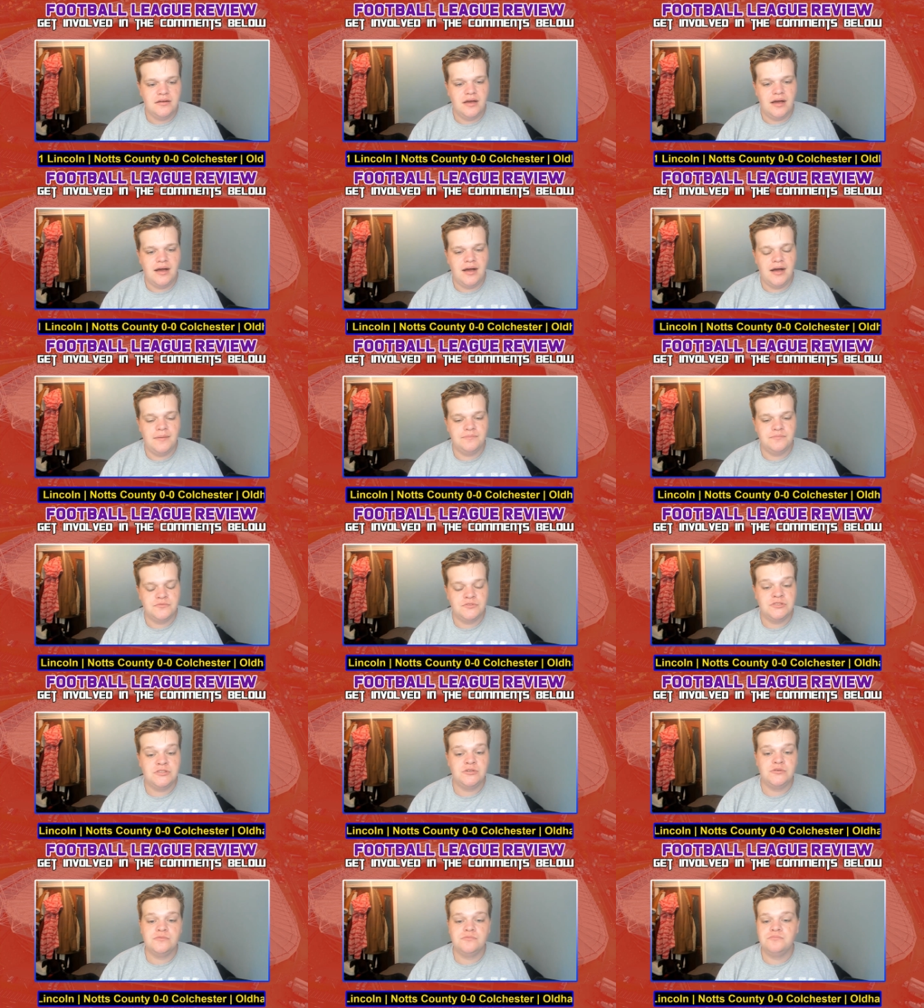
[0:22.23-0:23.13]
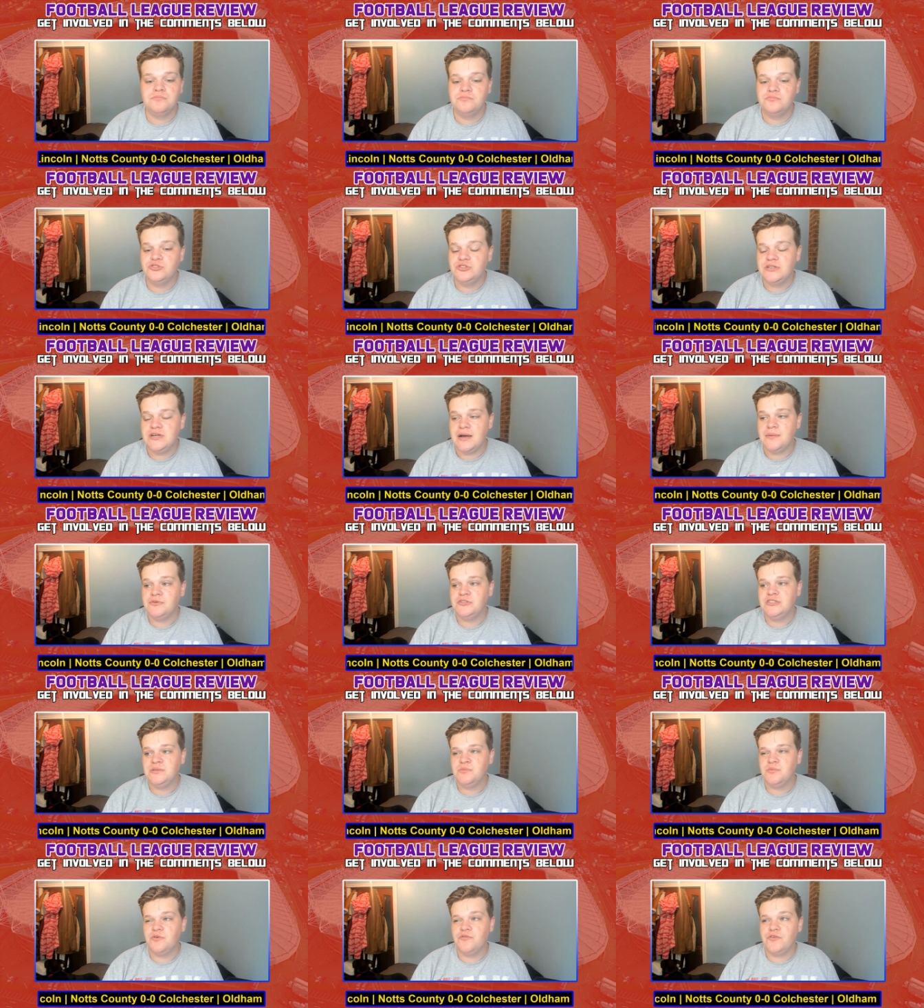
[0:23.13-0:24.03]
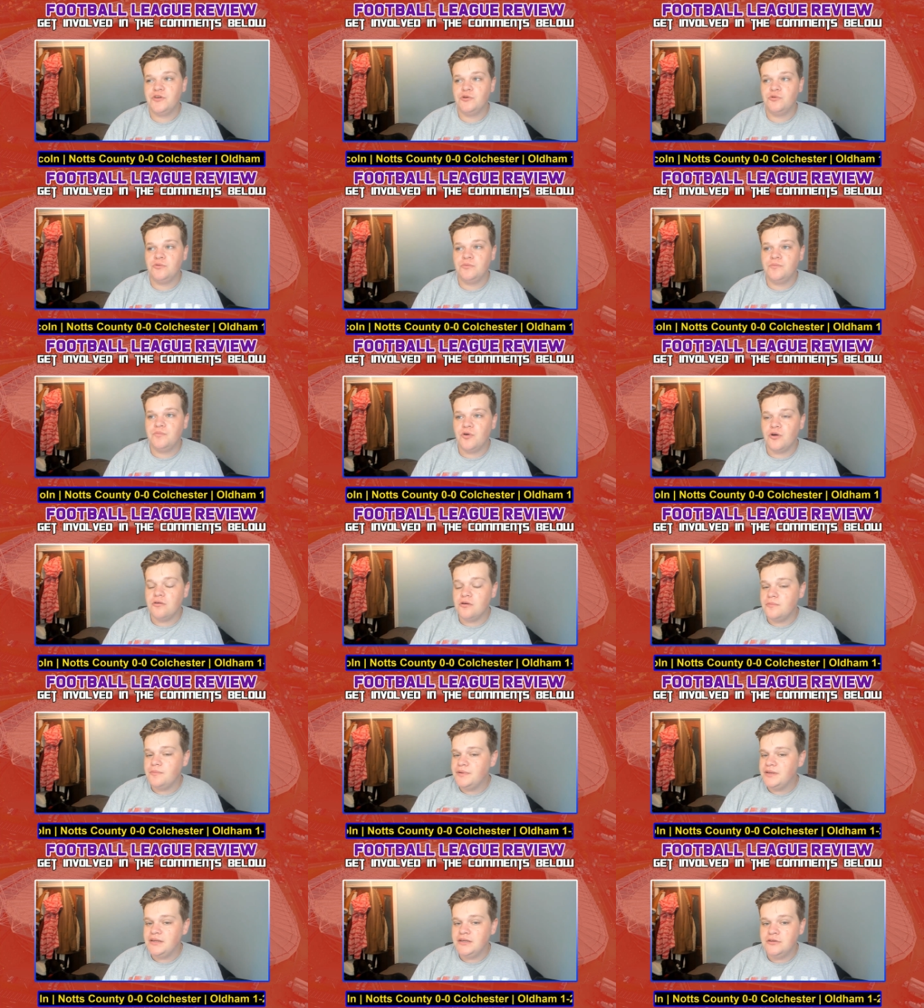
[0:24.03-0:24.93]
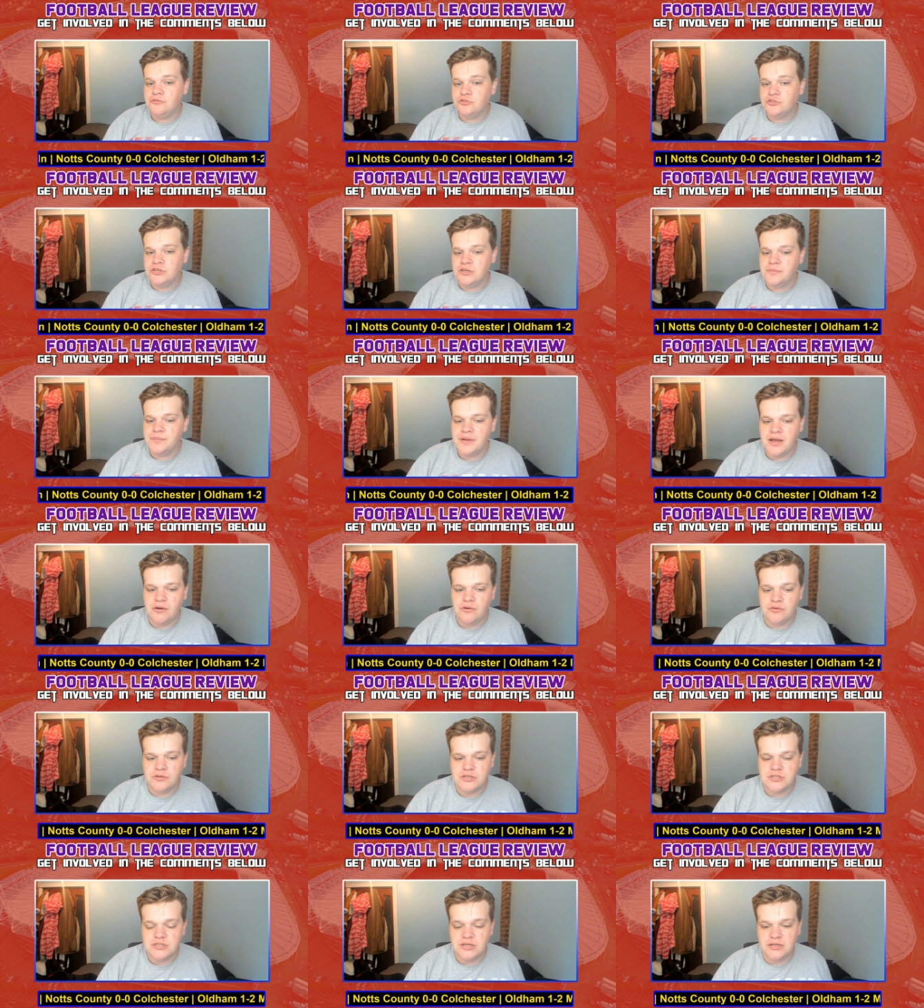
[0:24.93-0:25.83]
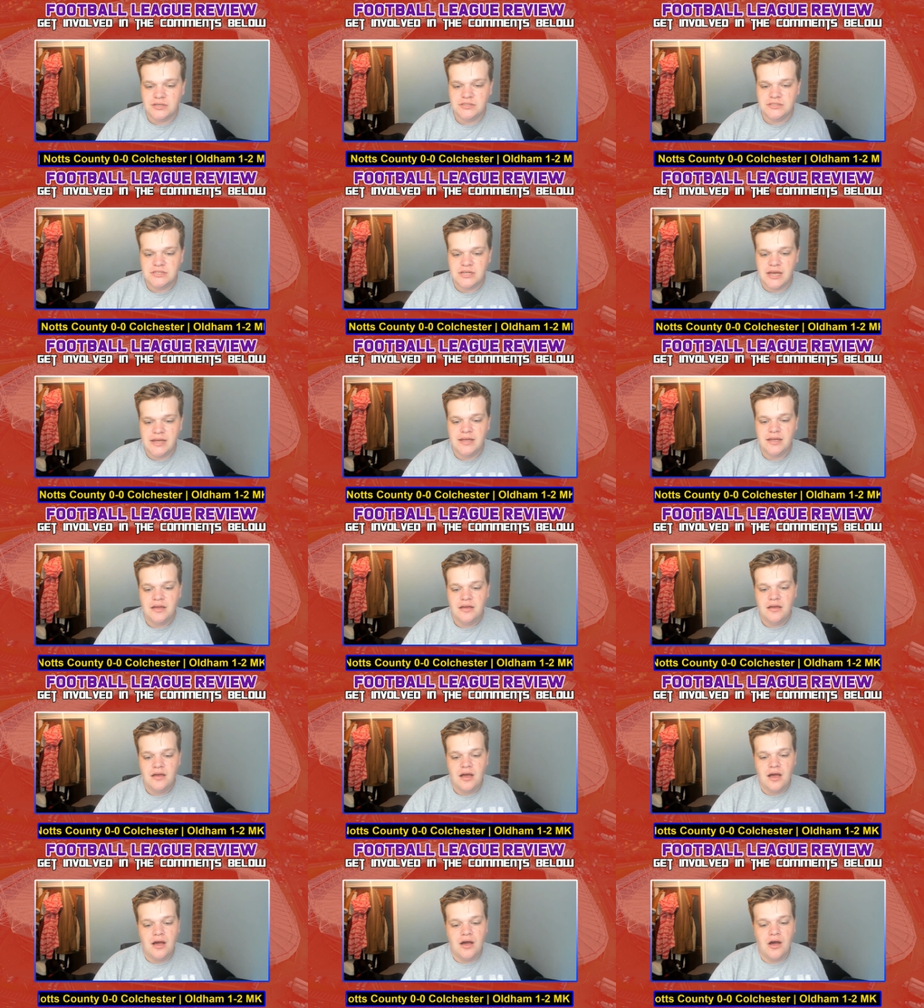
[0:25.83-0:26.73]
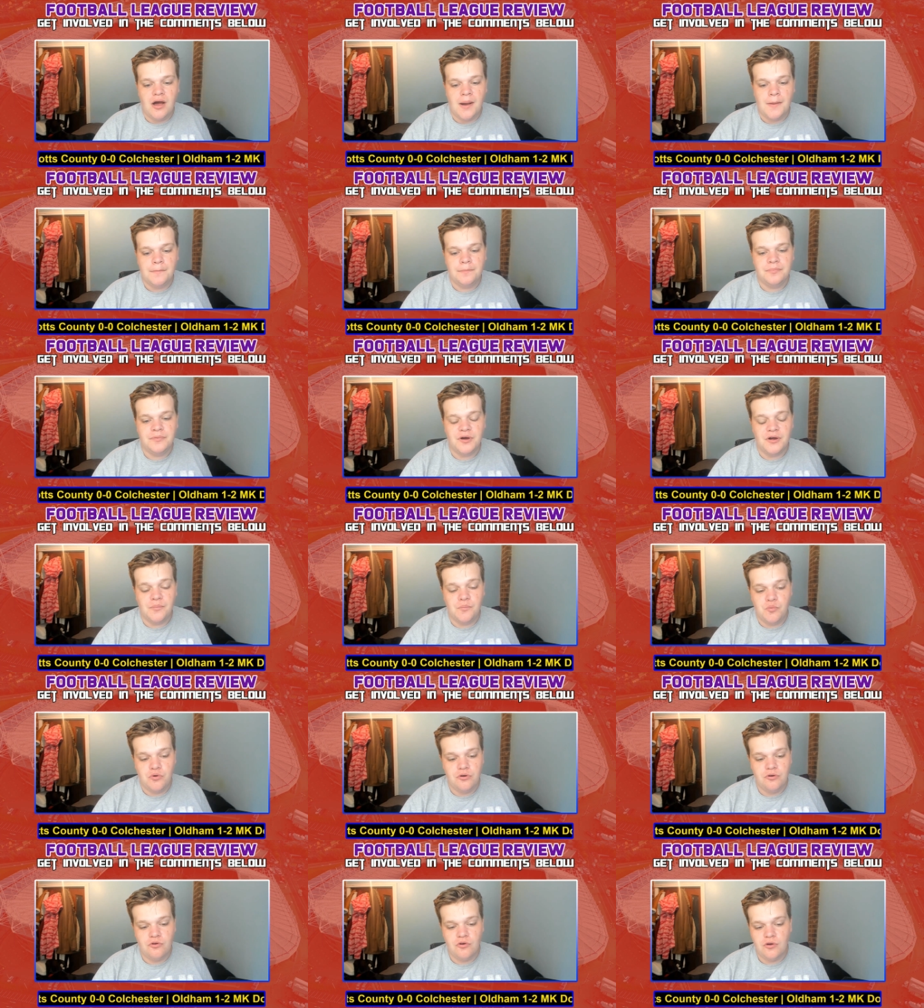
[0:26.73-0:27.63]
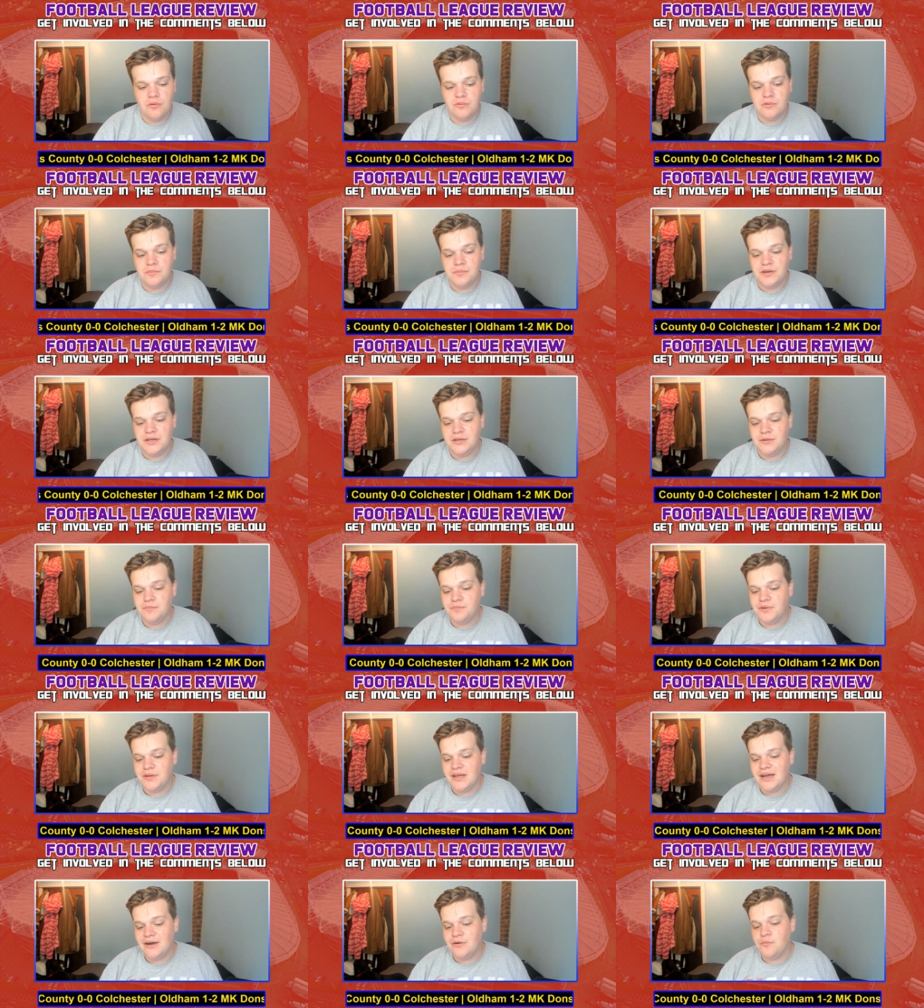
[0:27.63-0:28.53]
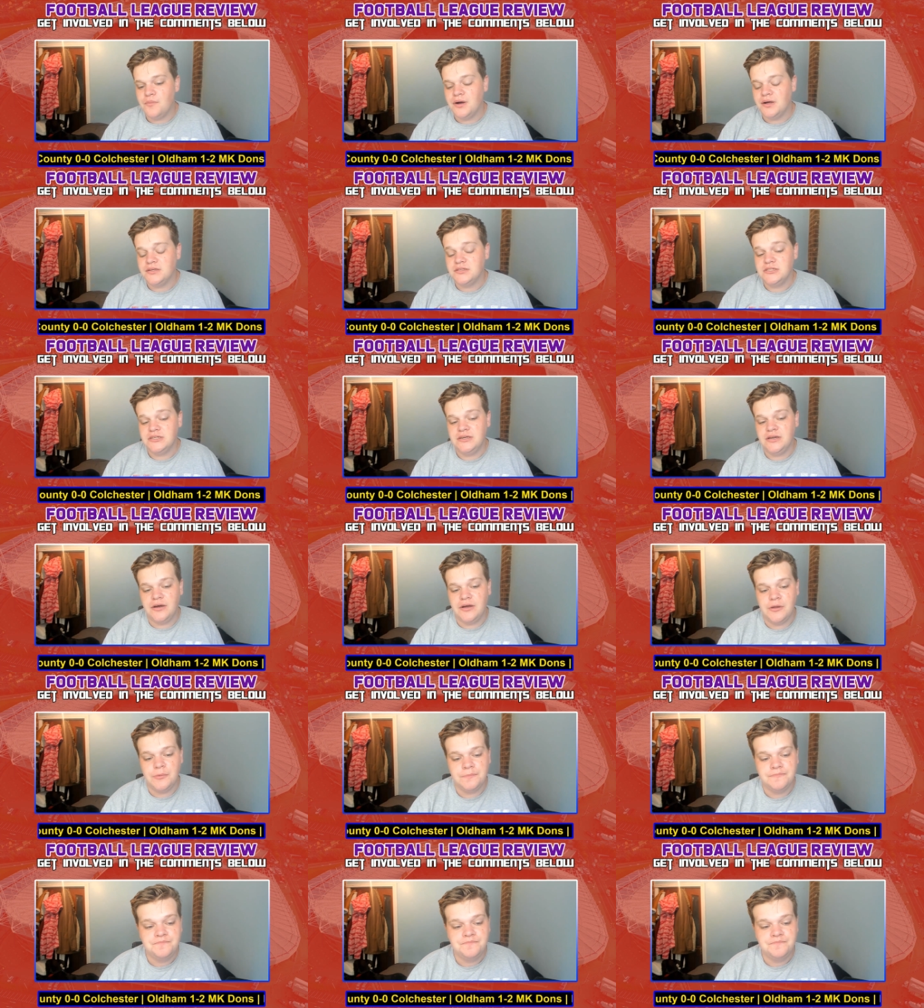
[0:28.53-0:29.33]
The Championship review will probably usually be out on a Sunday, but it'll probably be out Monday night